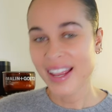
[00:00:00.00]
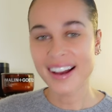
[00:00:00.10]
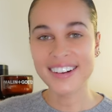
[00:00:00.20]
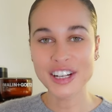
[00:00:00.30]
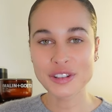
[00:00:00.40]

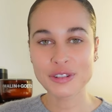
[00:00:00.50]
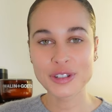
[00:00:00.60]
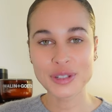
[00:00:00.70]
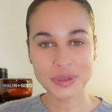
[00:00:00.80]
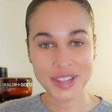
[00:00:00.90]
I'll go through
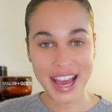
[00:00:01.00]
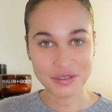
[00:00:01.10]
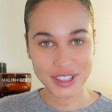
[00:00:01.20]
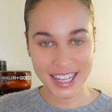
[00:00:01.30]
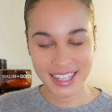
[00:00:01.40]
some of the
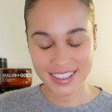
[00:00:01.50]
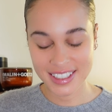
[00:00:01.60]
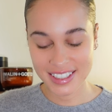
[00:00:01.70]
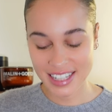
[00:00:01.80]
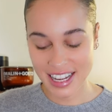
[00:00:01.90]
advent
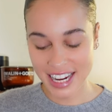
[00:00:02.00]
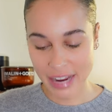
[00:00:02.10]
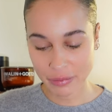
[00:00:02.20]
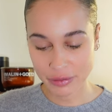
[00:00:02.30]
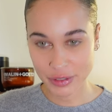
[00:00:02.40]
calendars that I
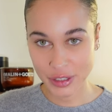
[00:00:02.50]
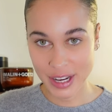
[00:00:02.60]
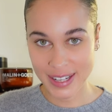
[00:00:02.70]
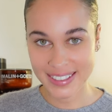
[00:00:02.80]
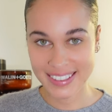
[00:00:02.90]
have with you
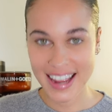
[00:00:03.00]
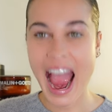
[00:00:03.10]
guys.